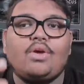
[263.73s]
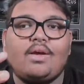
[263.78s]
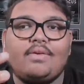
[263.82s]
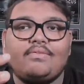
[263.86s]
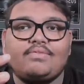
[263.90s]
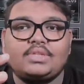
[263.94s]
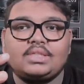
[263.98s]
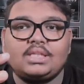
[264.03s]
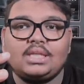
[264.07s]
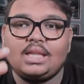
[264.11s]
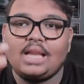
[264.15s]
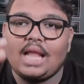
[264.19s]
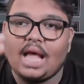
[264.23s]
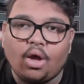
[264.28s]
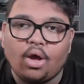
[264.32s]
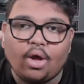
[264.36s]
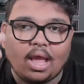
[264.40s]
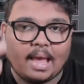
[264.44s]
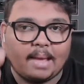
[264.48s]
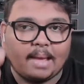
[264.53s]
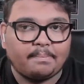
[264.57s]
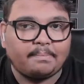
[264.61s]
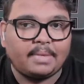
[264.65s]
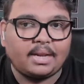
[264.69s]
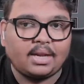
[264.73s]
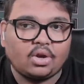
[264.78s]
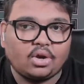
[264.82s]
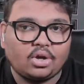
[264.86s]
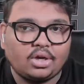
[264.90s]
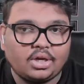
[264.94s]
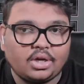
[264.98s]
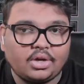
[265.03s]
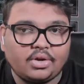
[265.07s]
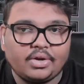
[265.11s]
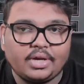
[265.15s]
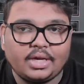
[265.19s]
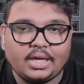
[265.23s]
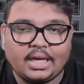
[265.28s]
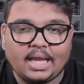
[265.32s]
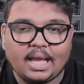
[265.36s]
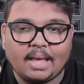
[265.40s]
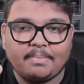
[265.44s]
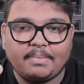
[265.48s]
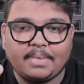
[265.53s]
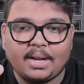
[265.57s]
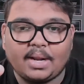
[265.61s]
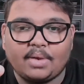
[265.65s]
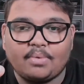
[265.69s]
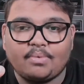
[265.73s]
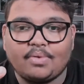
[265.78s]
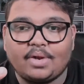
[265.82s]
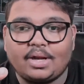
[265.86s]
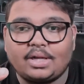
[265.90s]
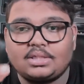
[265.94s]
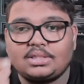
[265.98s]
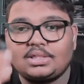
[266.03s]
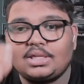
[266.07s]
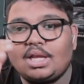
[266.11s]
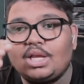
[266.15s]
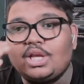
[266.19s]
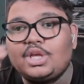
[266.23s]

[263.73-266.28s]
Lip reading: have seen how Apple Continuity Camera works,